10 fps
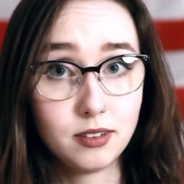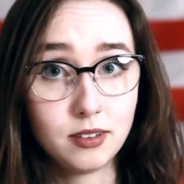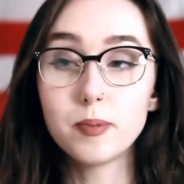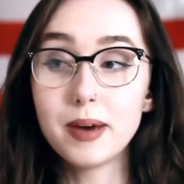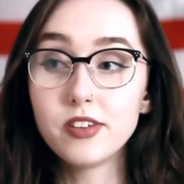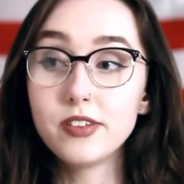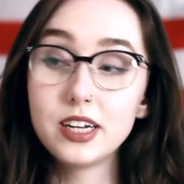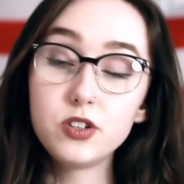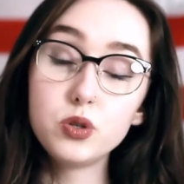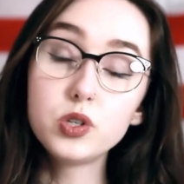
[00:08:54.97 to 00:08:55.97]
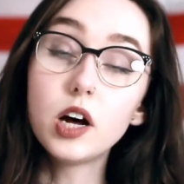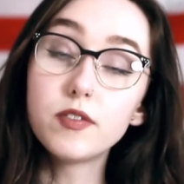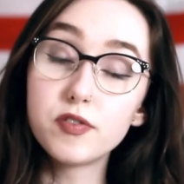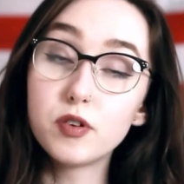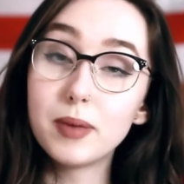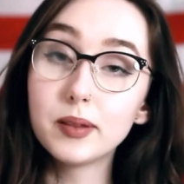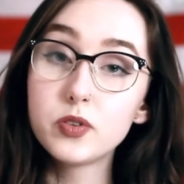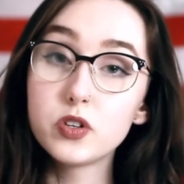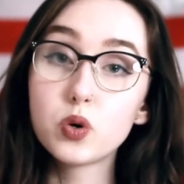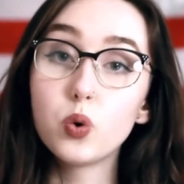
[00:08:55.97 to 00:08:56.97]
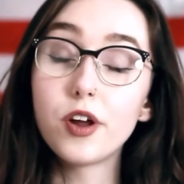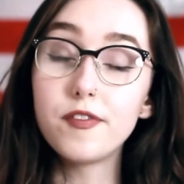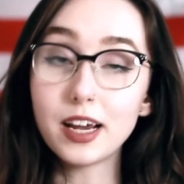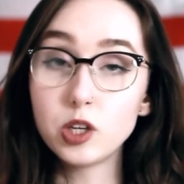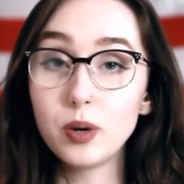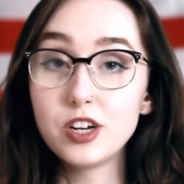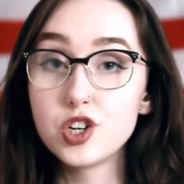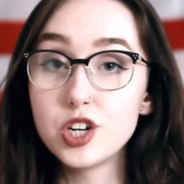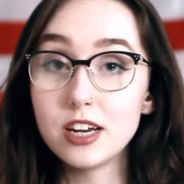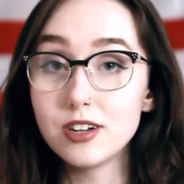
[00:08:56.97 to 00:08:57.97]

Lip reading: The method that is used after 4 months is called evacuation and